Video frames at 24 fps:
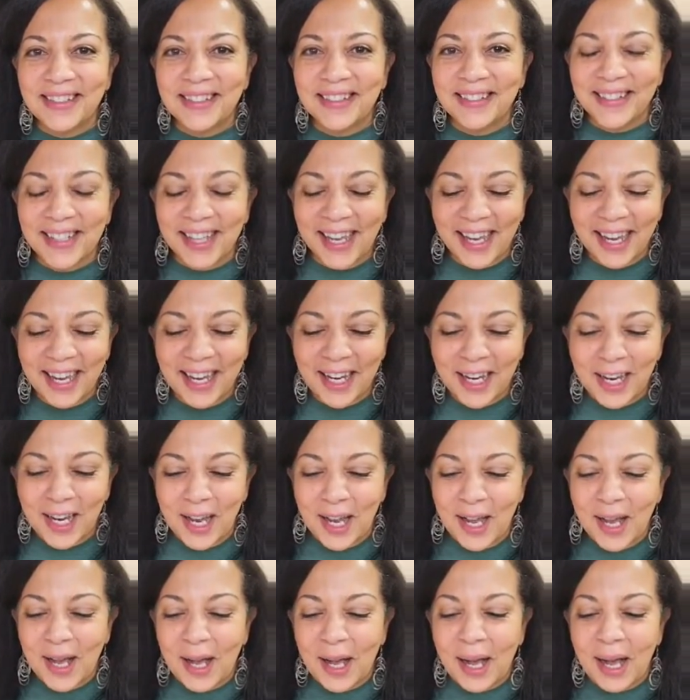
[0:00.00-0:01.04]
Okay,
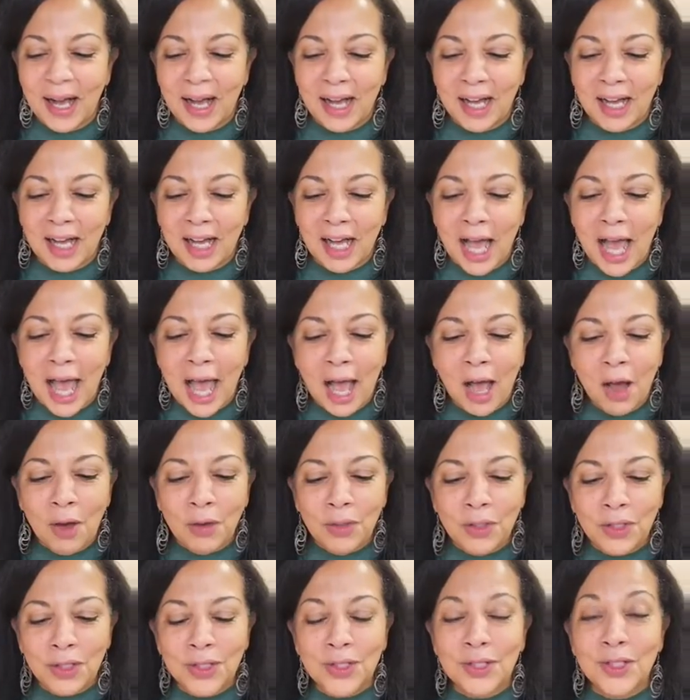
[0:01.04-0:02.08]
how
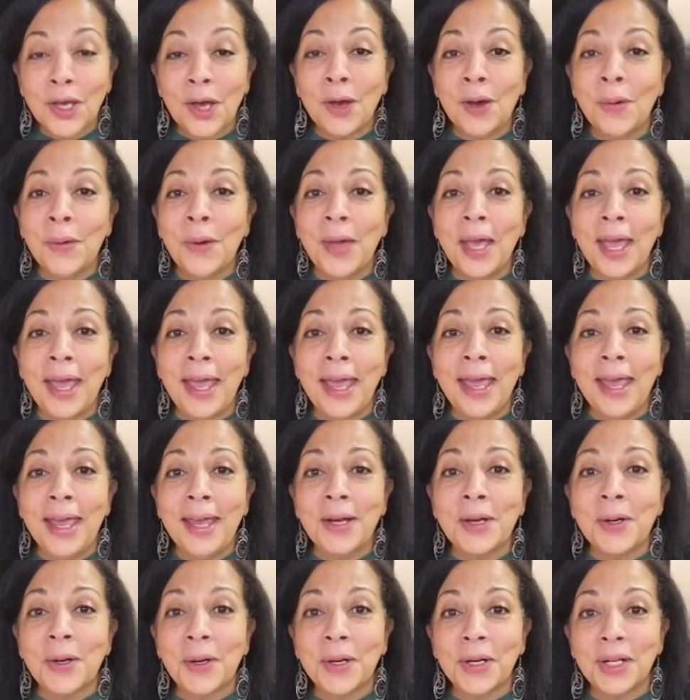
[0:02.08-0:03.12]
to sew
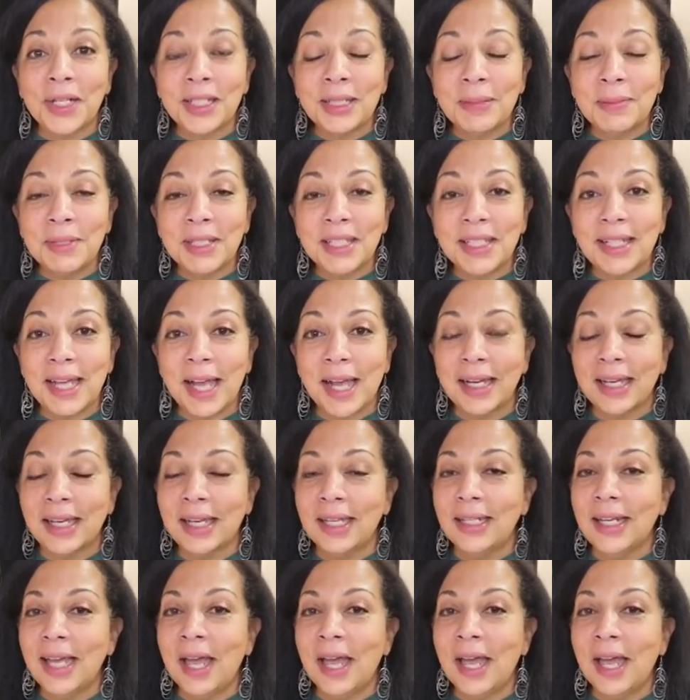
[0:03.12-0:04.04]
a Christmas stocking.